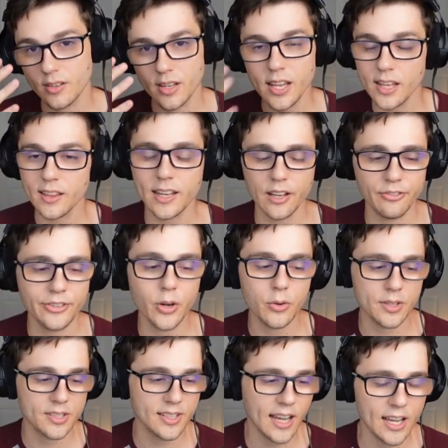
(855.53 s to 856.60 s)
hit, like, a
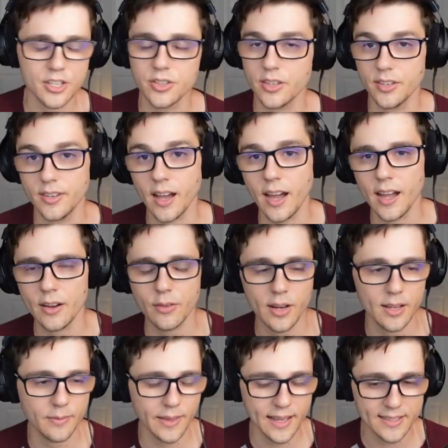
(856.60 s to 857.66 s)
Focus Sash and then die,
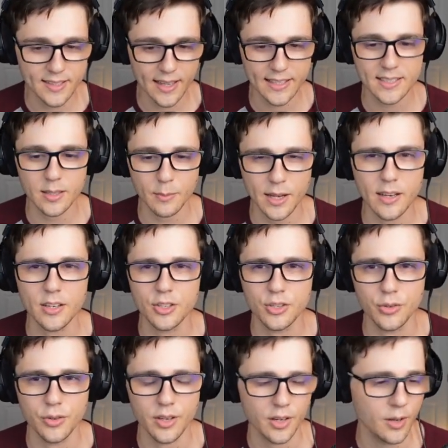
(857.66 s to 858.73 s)
right? That's, that's the main
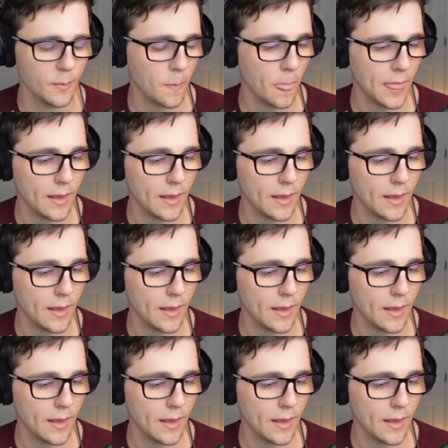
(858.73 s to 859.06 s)
issue here.